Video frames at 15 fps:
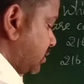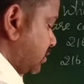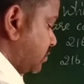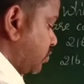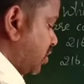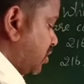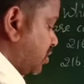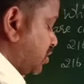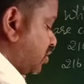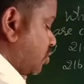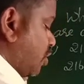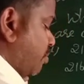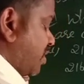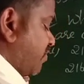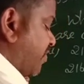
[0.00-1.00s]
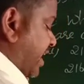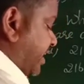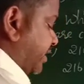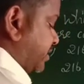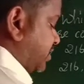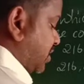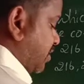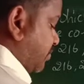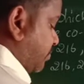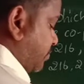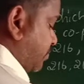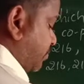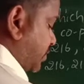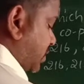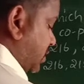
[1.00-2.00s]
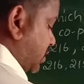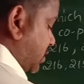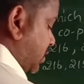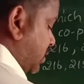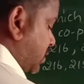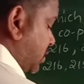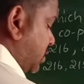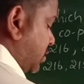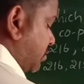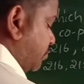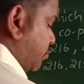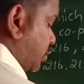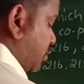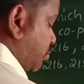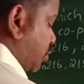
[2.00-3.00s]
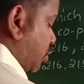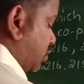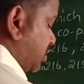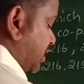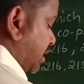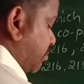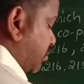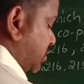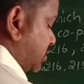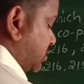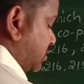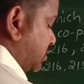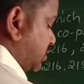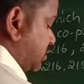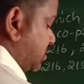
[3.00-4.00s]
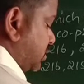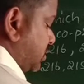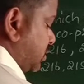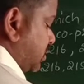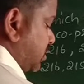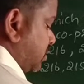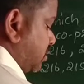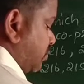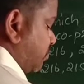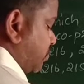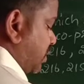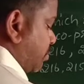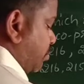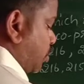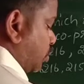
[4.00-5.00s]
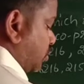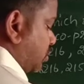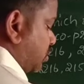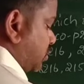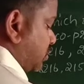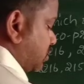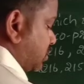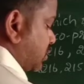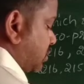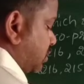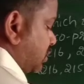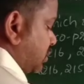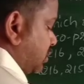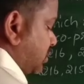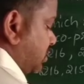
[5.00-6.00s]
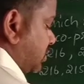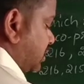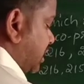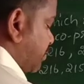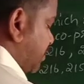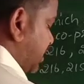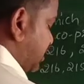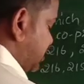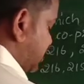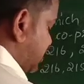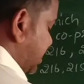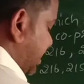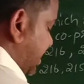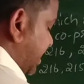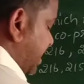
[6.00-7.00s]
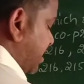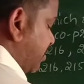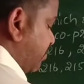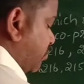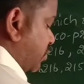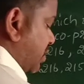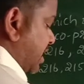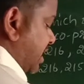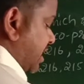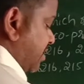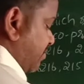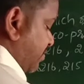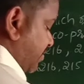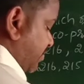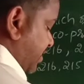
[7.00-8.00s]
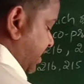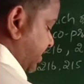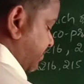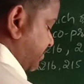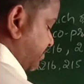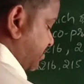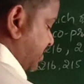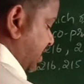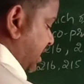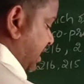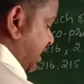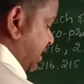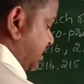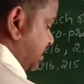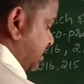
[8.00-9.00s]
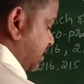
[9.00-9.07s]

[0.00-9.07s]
What are the common factors of for both numbers? For both, that means 30 and 450 are,